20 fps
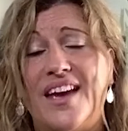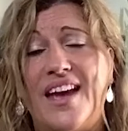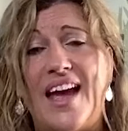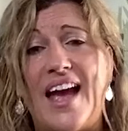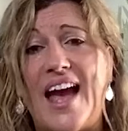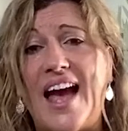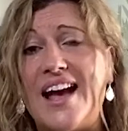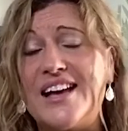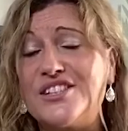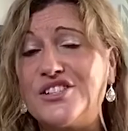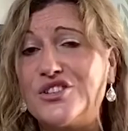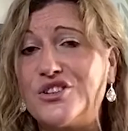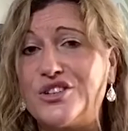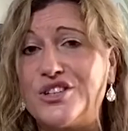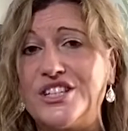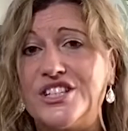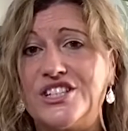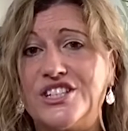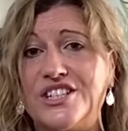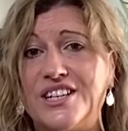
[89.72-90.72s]
As
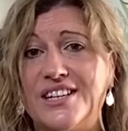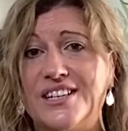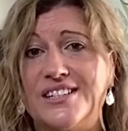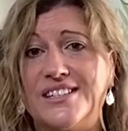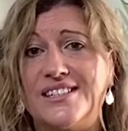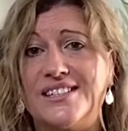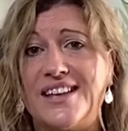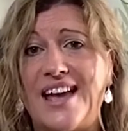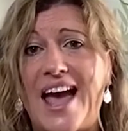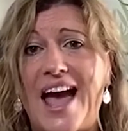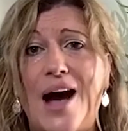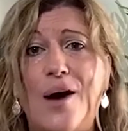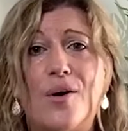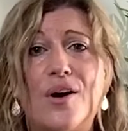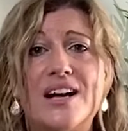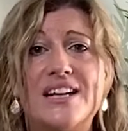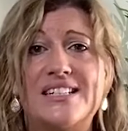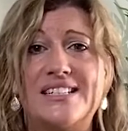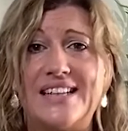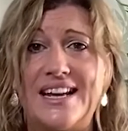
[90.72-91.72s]
Christians, our
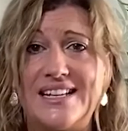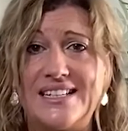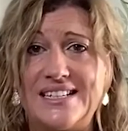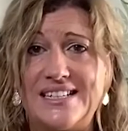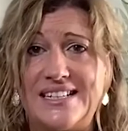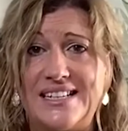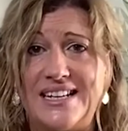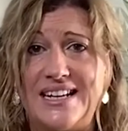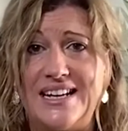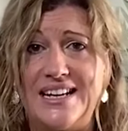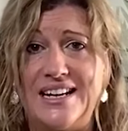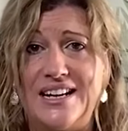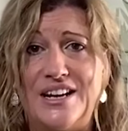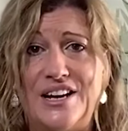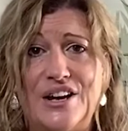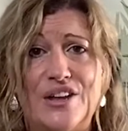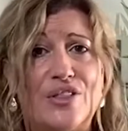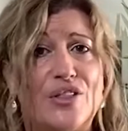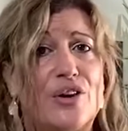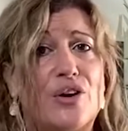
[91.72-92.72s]
identity,
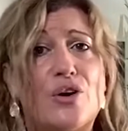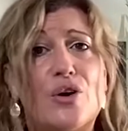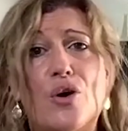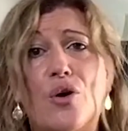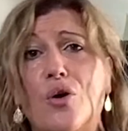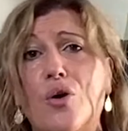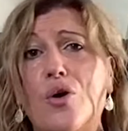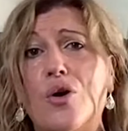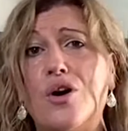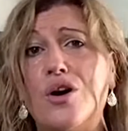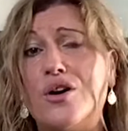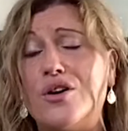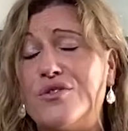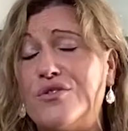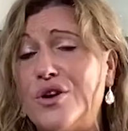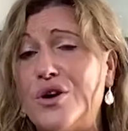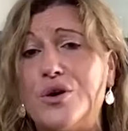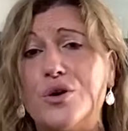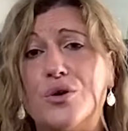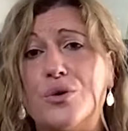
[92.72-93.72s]
the core of
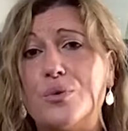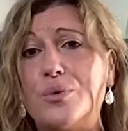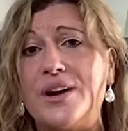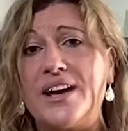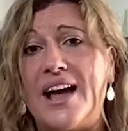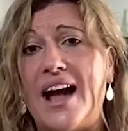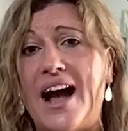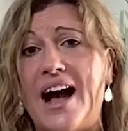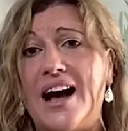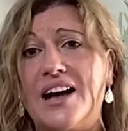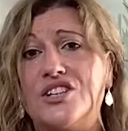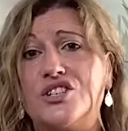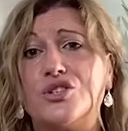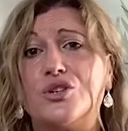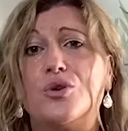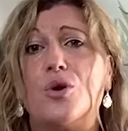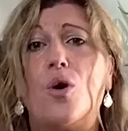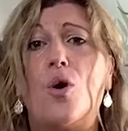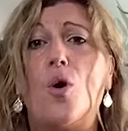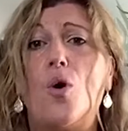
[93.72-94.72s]
who we are,
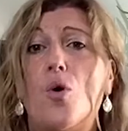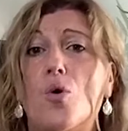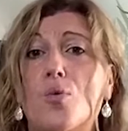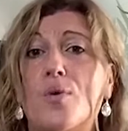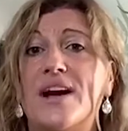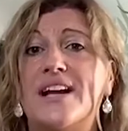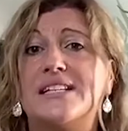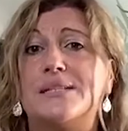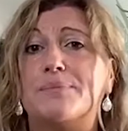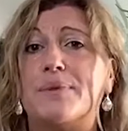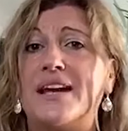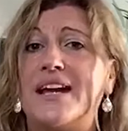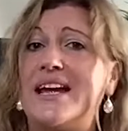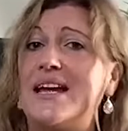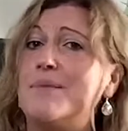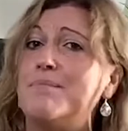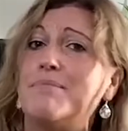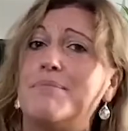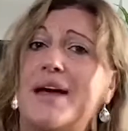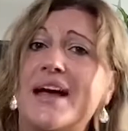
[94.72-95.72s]
should always be
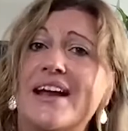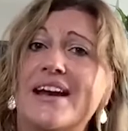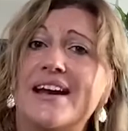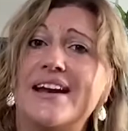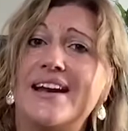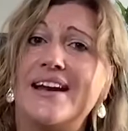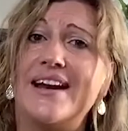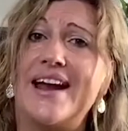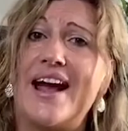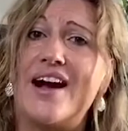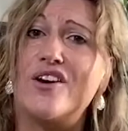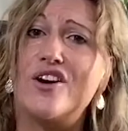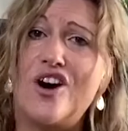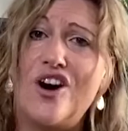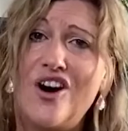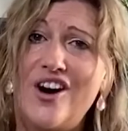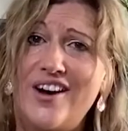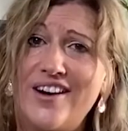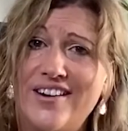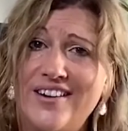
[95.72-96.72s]
embedded in our
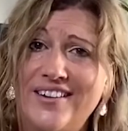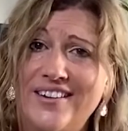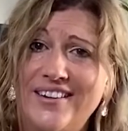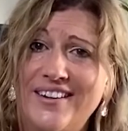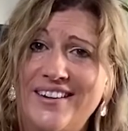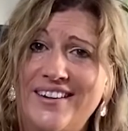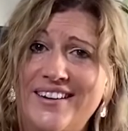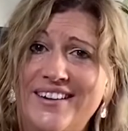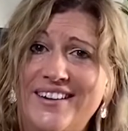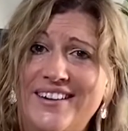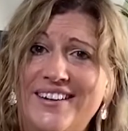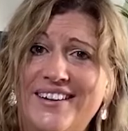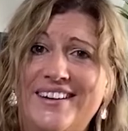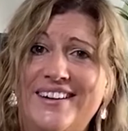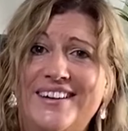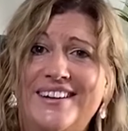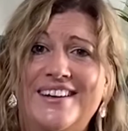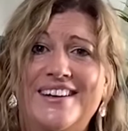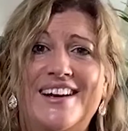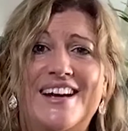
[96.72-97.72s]
God,
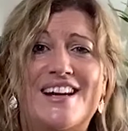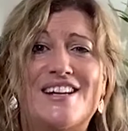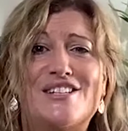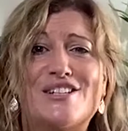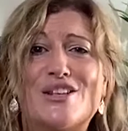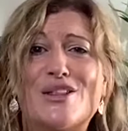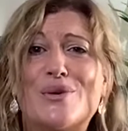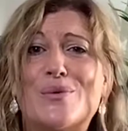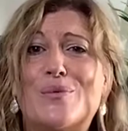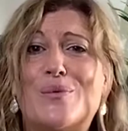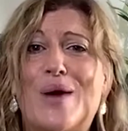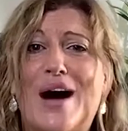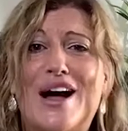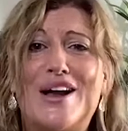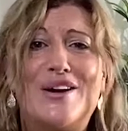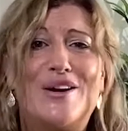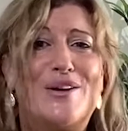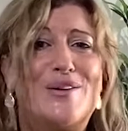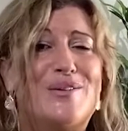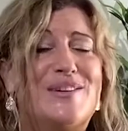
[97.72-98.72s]
into the
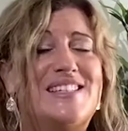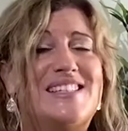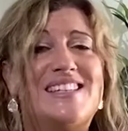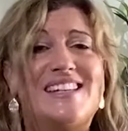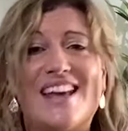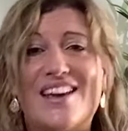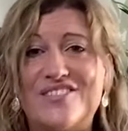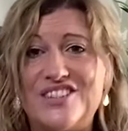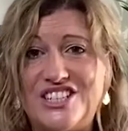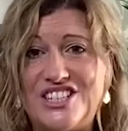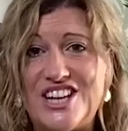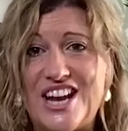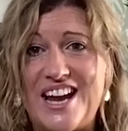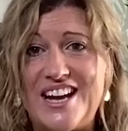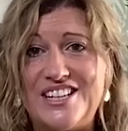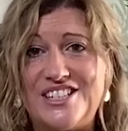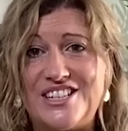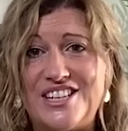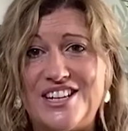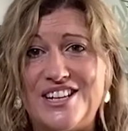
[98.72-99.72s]
one who is never
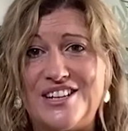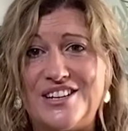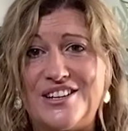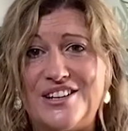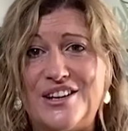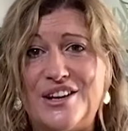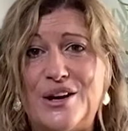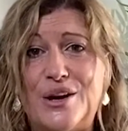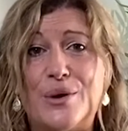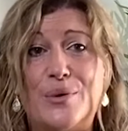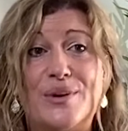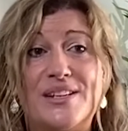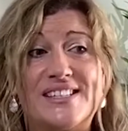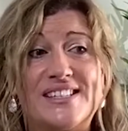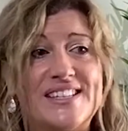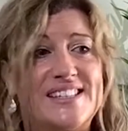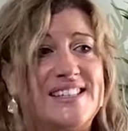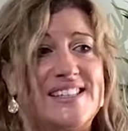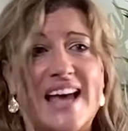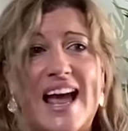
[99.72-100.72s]
changing, who is
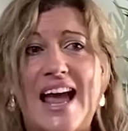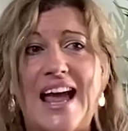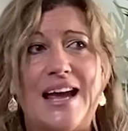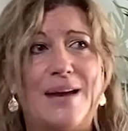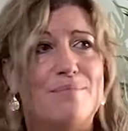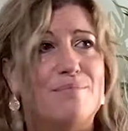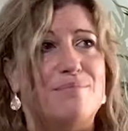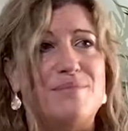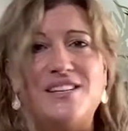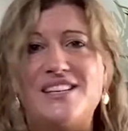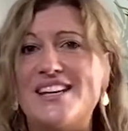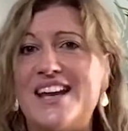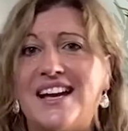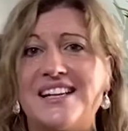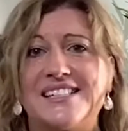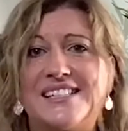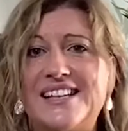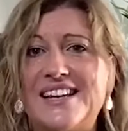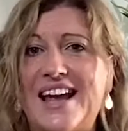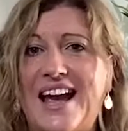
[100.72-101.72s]
the same
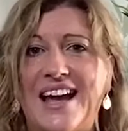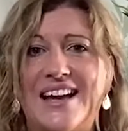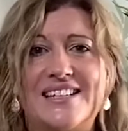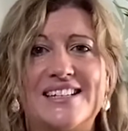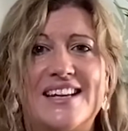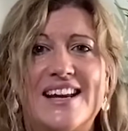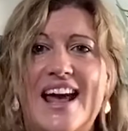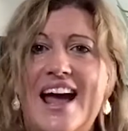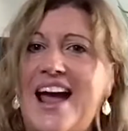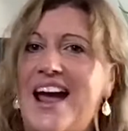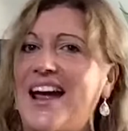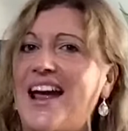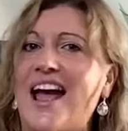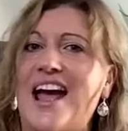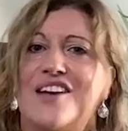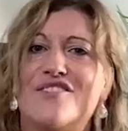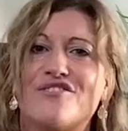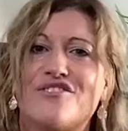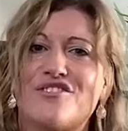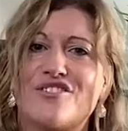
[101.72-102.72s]
yesterday, today,
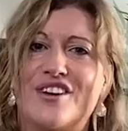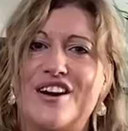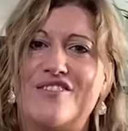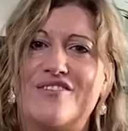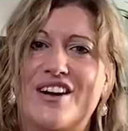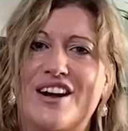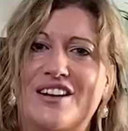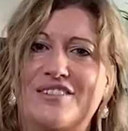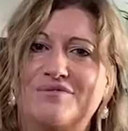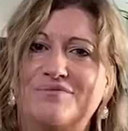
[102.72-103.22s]
and forever.